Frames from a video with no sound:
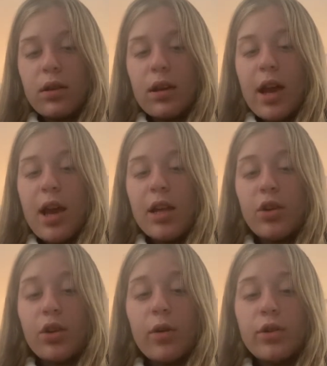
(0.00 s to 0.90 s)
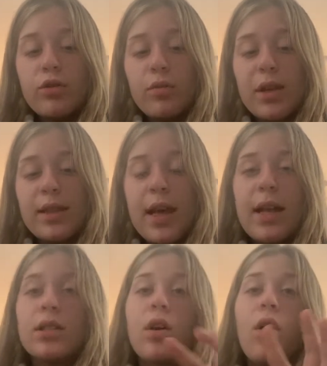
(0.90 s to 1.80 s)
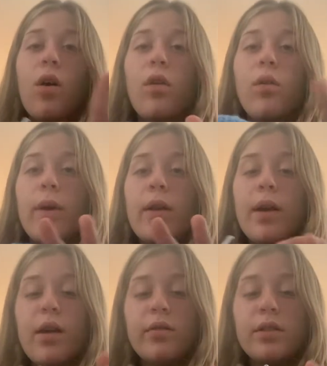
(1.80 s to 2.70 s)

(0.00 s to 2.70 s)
And you're going to repeat that all the way around